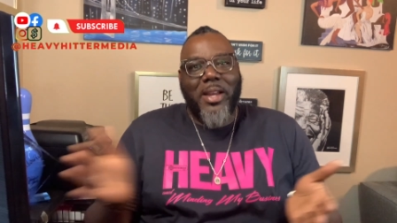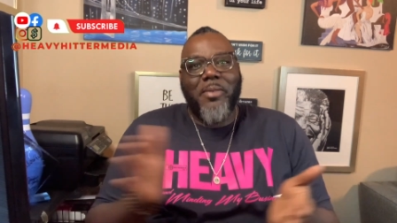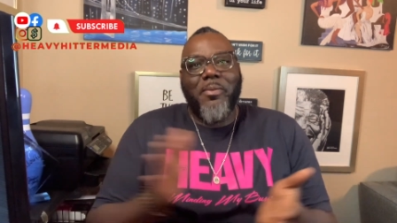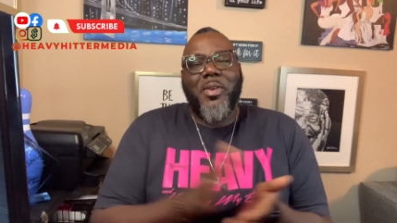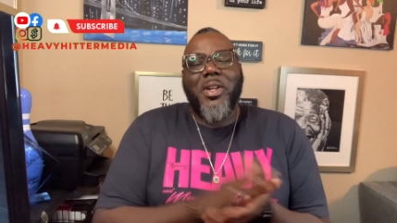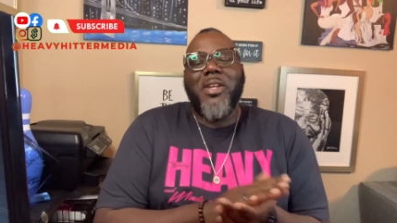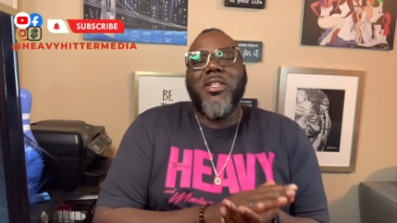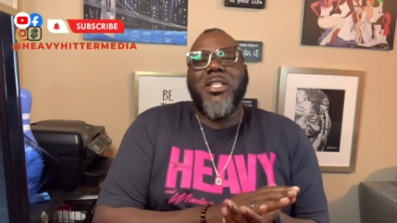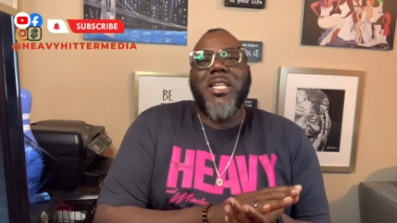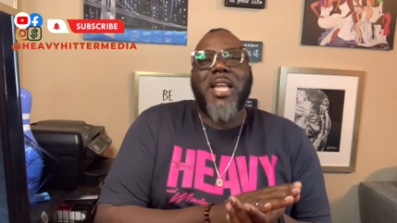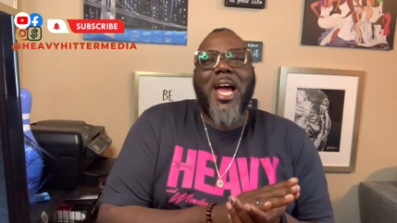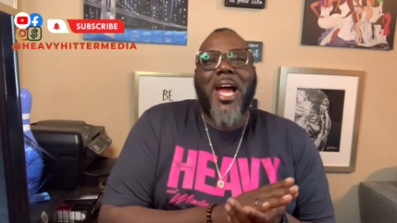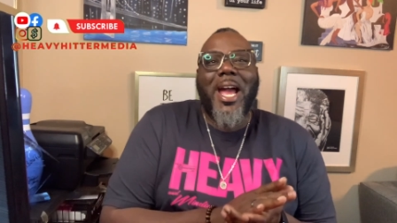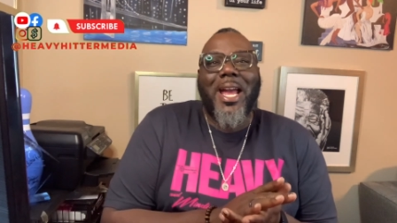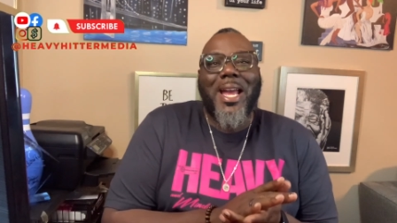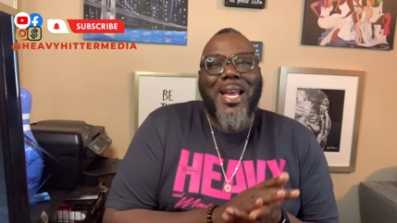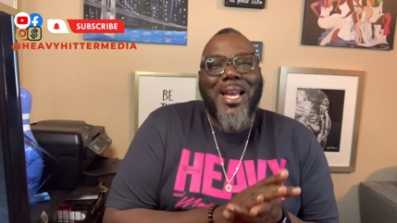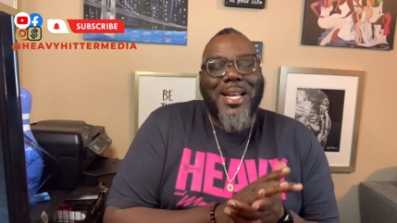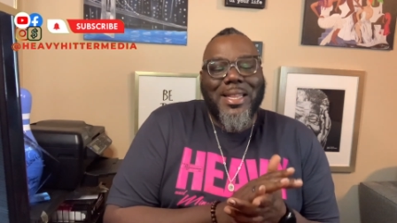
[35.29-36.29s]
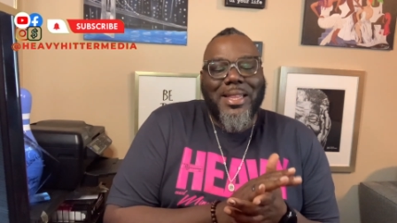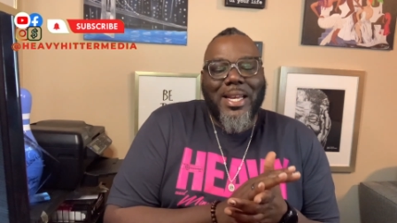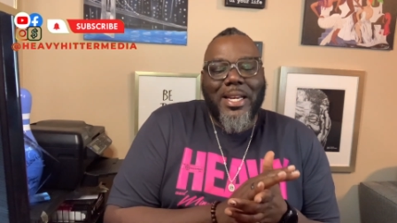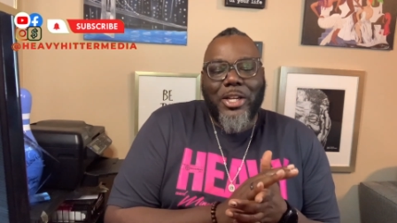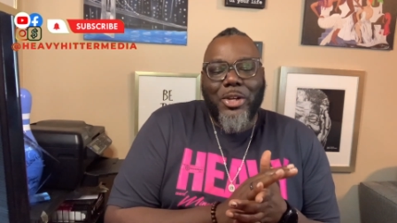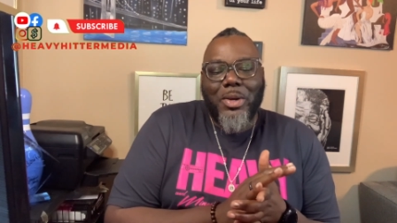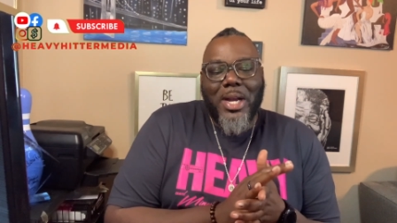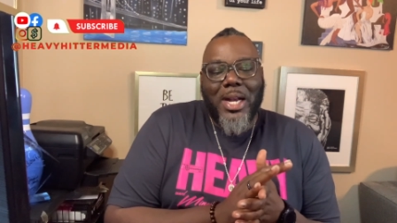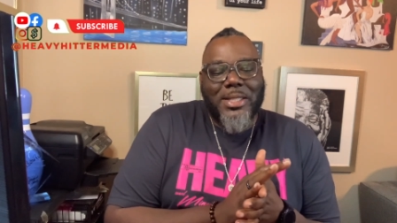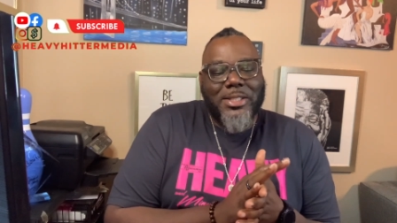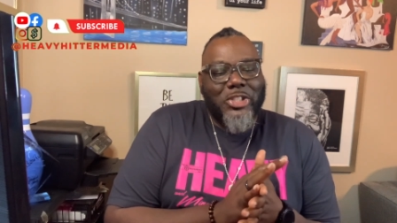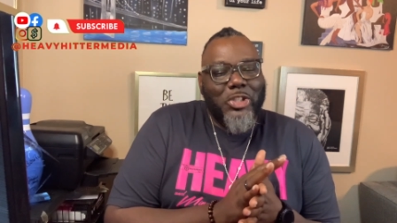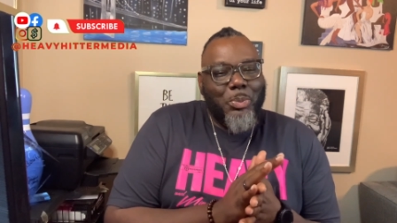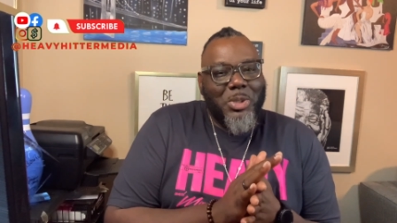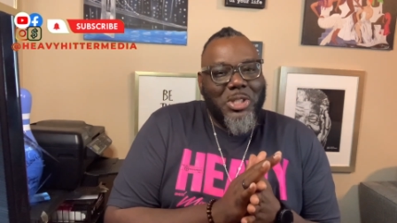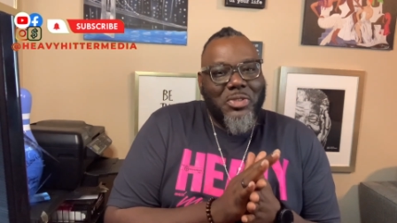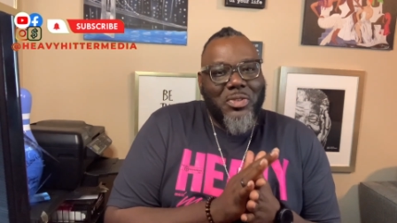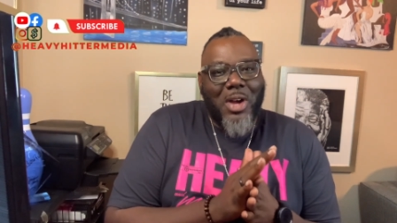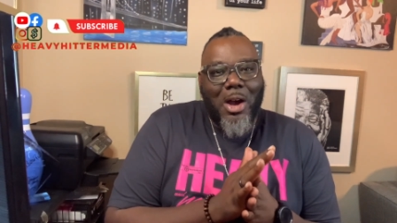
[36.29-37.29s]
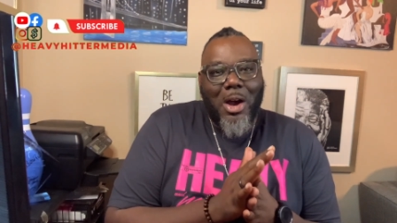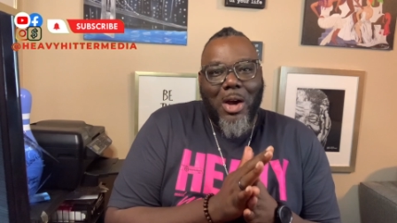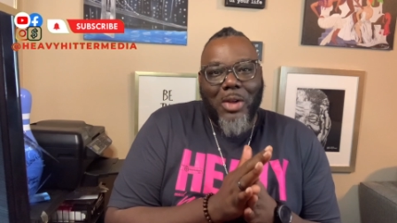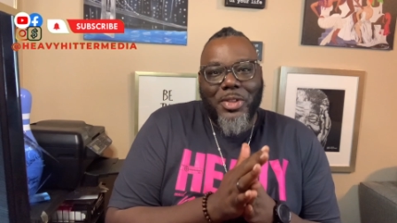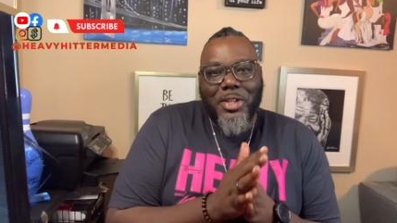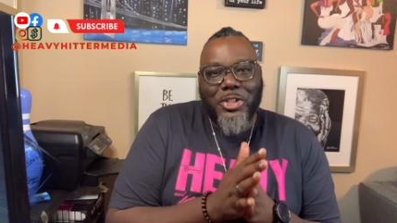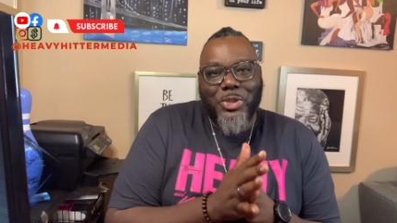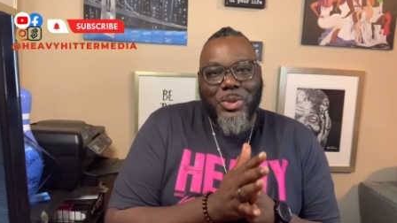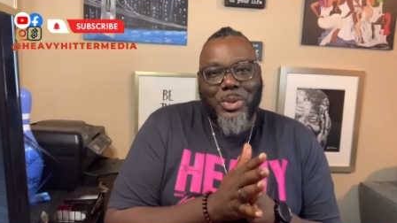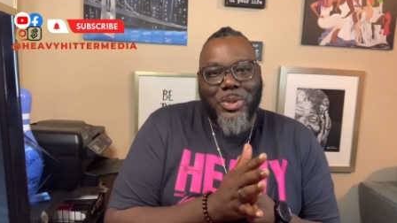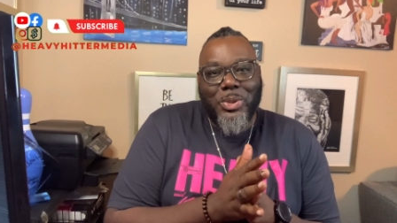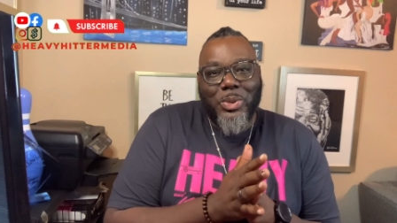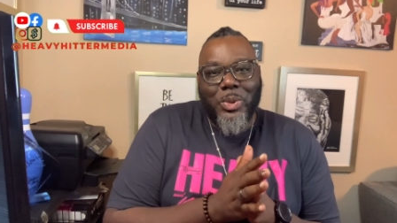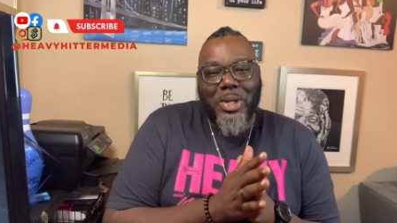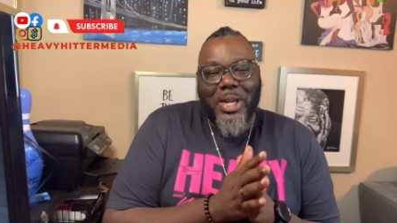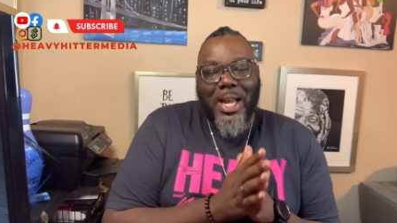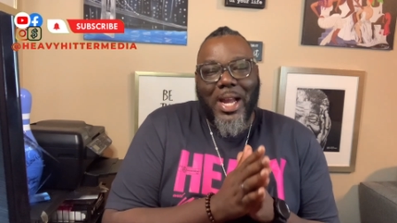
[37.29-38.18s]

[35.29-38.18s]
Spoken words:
If it is not, thank you guys so much for all that you're doing.